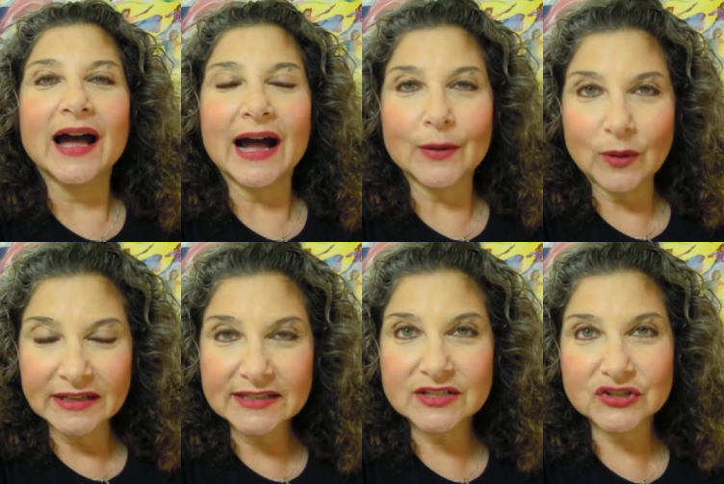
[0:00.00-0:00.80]
I
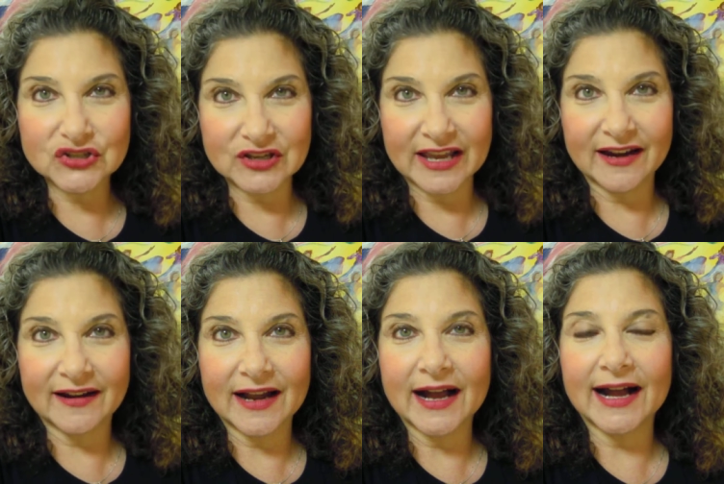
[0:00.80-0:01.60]
wanted to
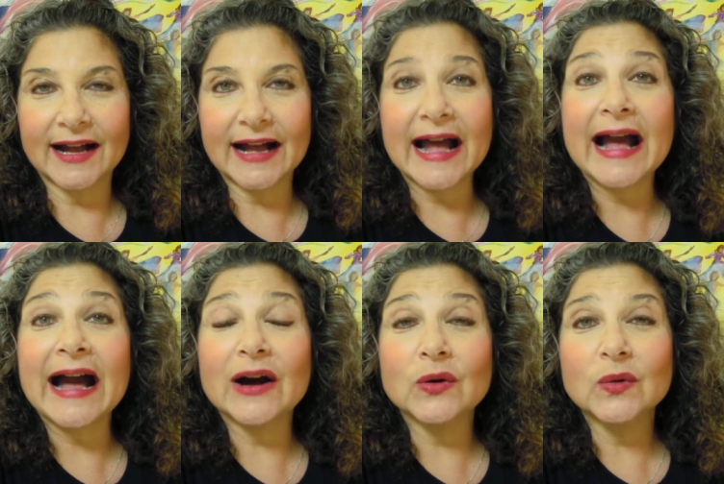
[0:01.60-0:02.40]
share uh,
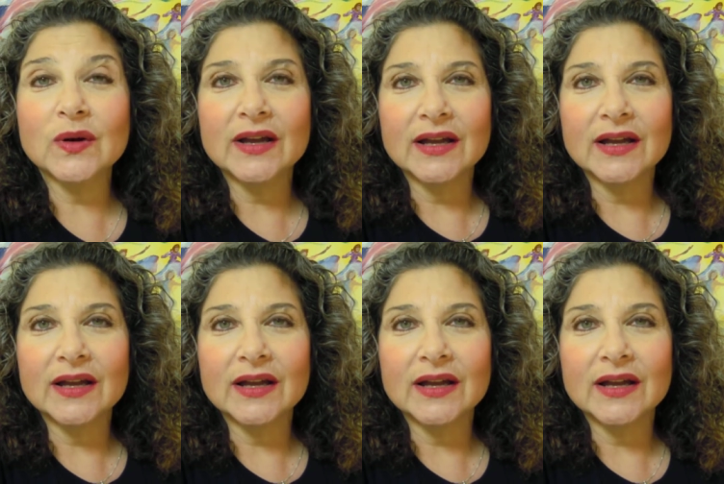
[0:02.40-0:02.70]
how